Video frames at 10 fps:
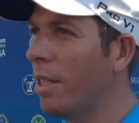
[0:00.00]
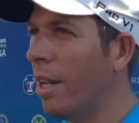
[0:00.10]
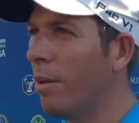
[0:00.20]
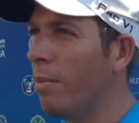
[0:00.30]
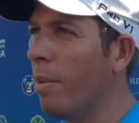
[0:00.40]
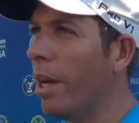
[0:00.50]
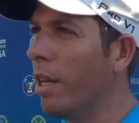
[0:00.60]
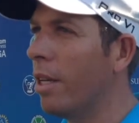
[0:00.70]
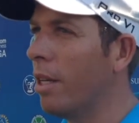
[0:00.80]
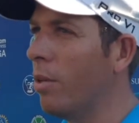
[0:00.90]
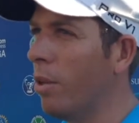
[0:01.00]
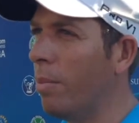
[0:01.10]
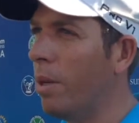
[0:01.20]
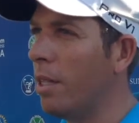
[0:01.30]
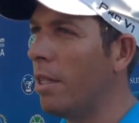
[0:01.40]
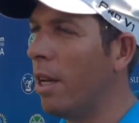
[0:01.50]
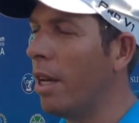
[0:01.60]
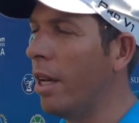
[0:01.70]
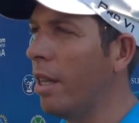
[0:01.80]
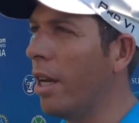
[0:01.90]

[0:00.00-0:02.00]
didn't make all the putts that I